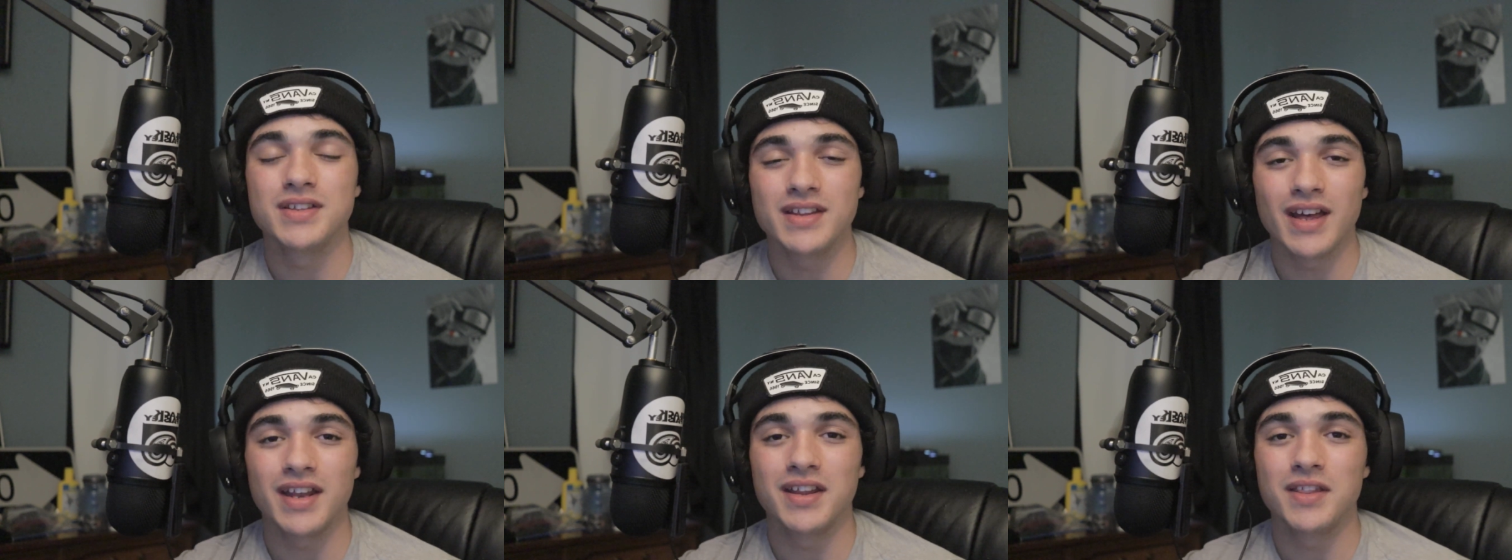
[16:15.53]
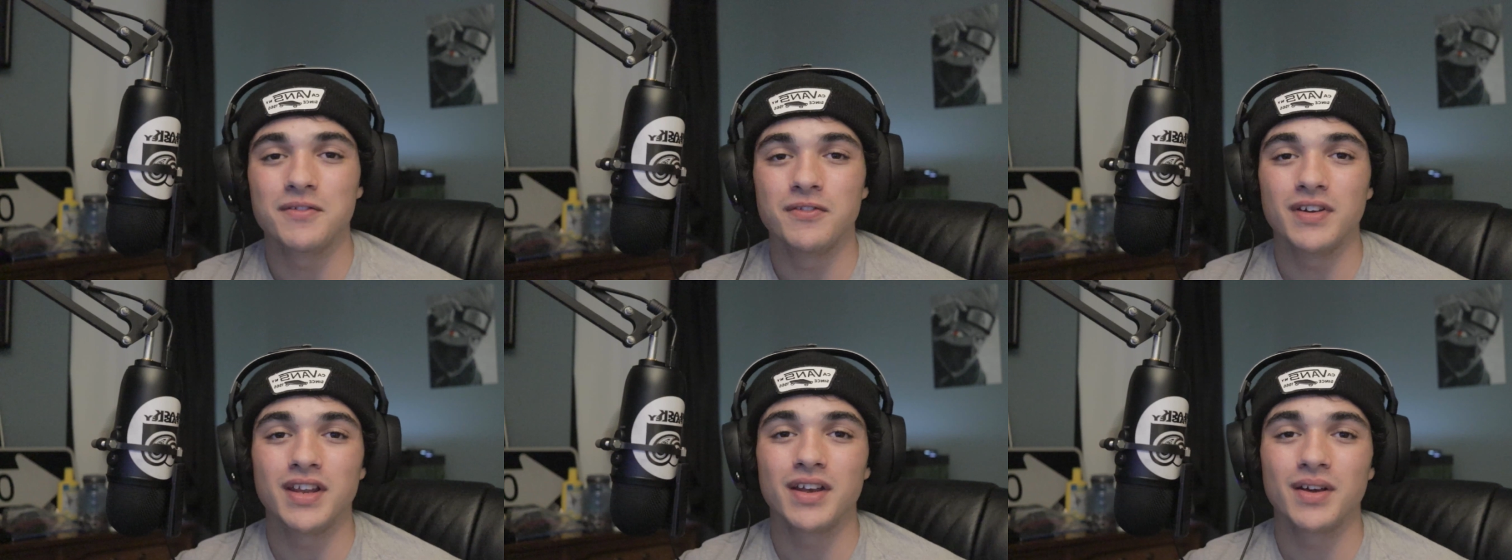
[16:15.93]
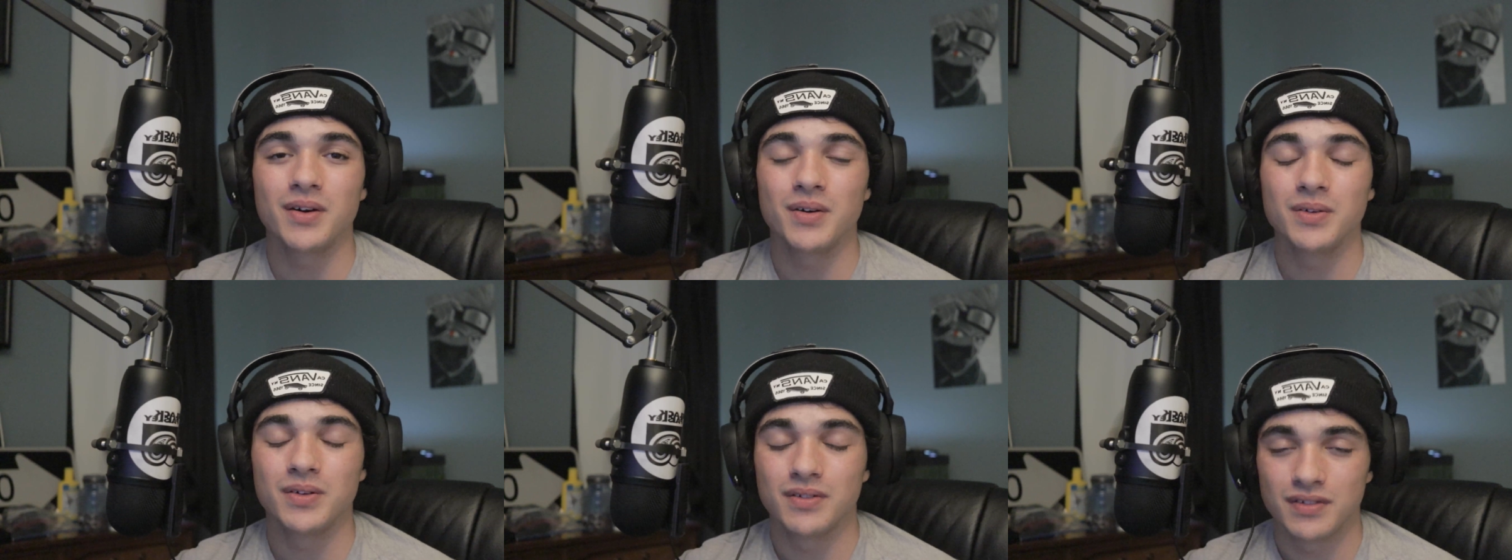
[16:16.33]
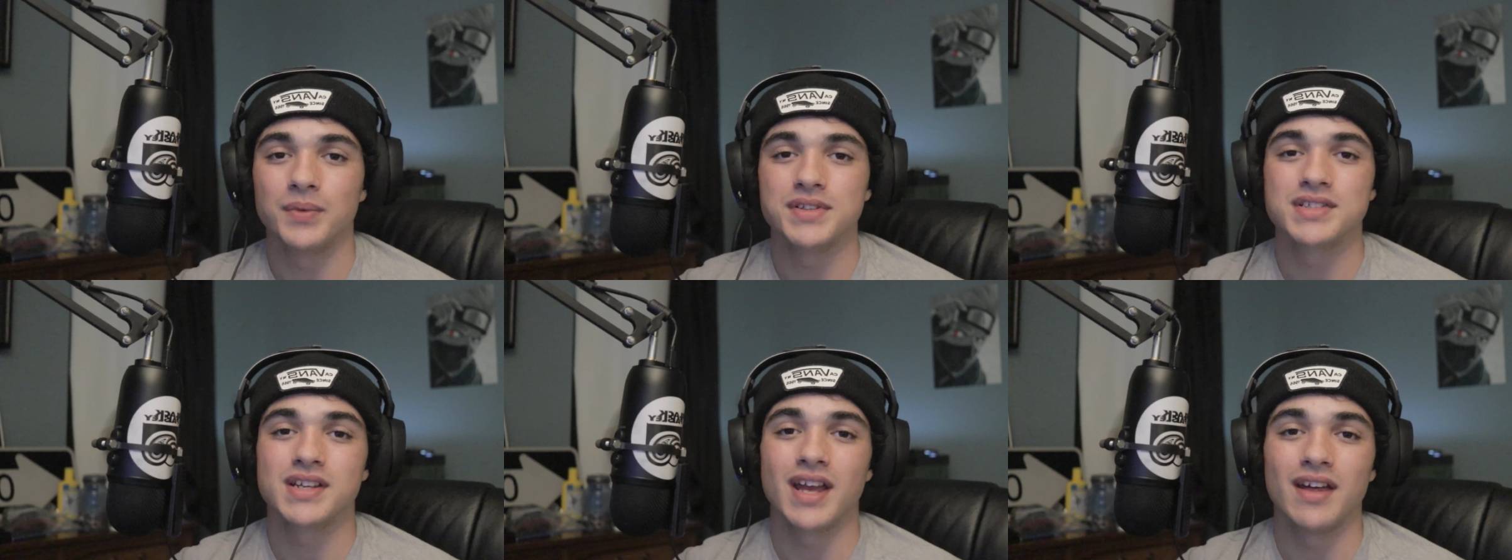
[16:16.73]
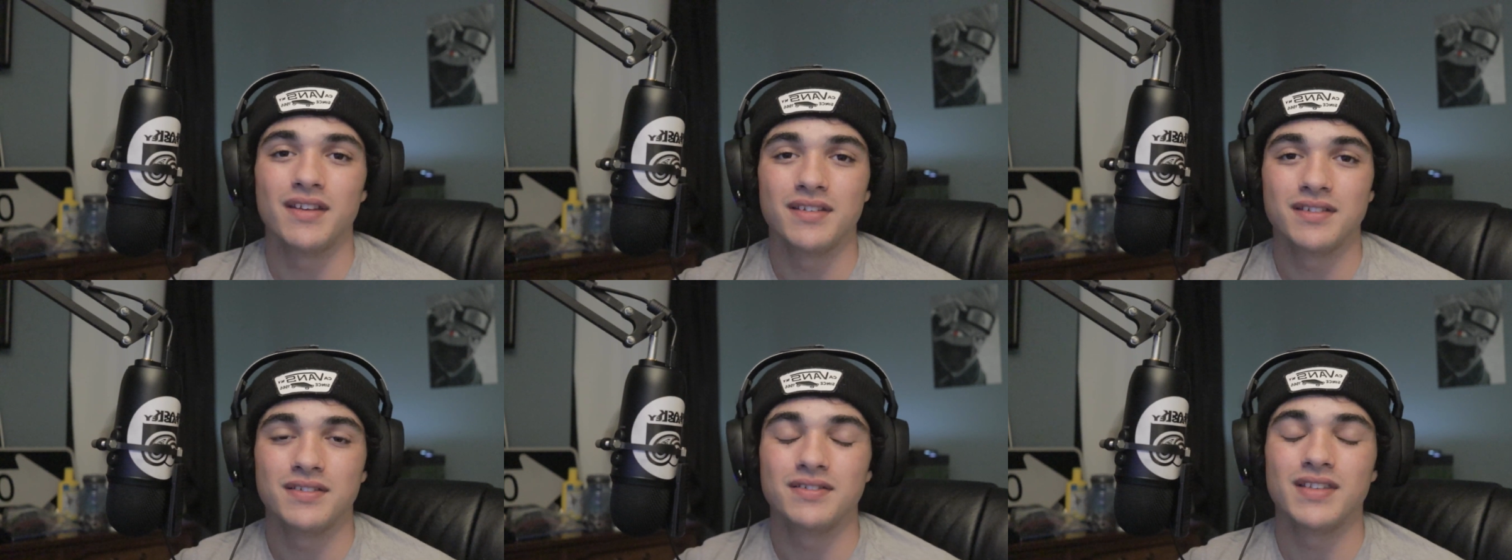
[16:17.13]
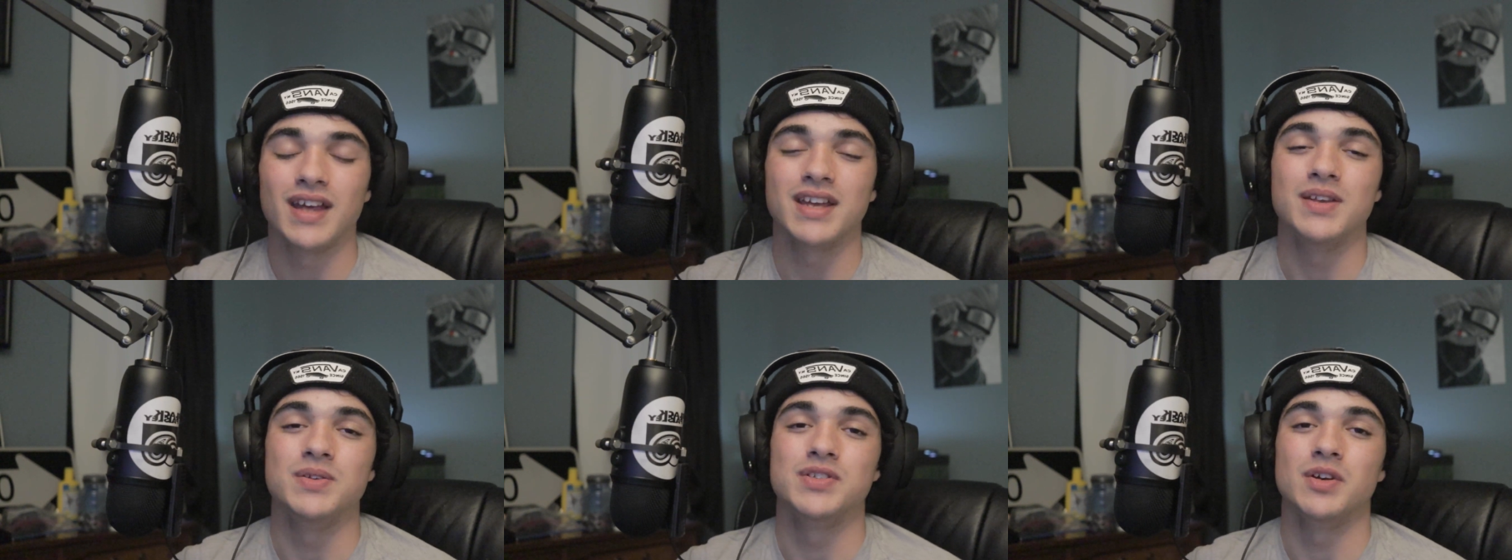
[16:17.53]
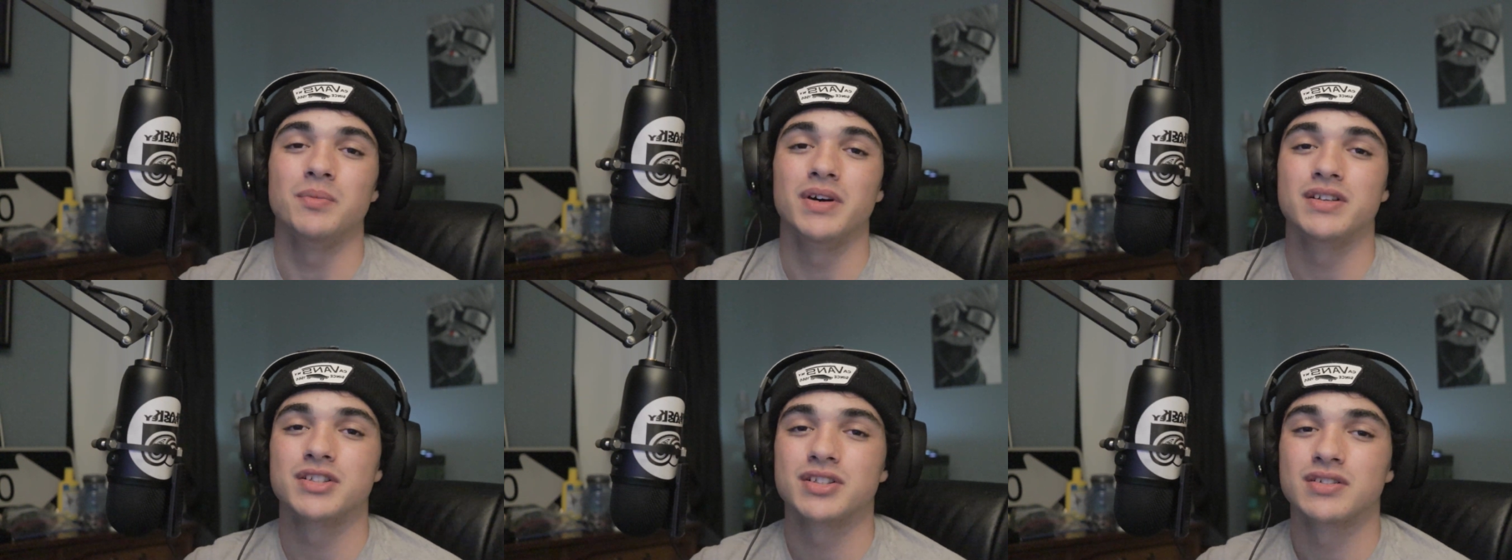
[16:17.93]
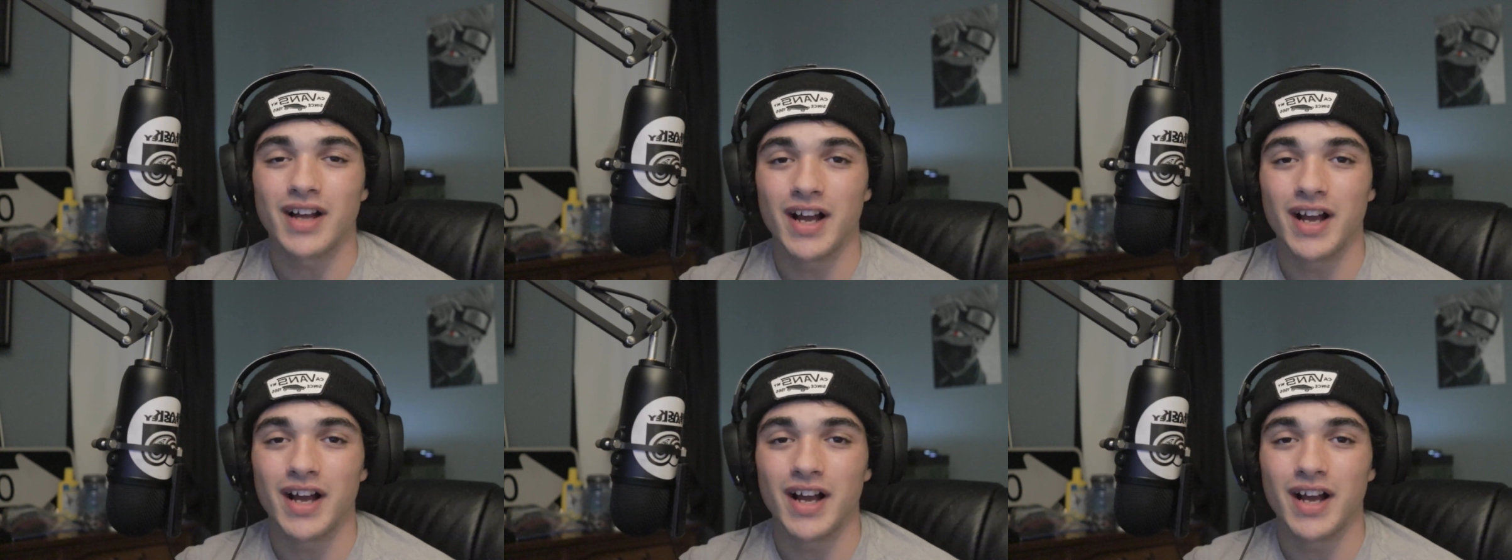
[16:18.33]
to the end of the video, once again, thank you so much.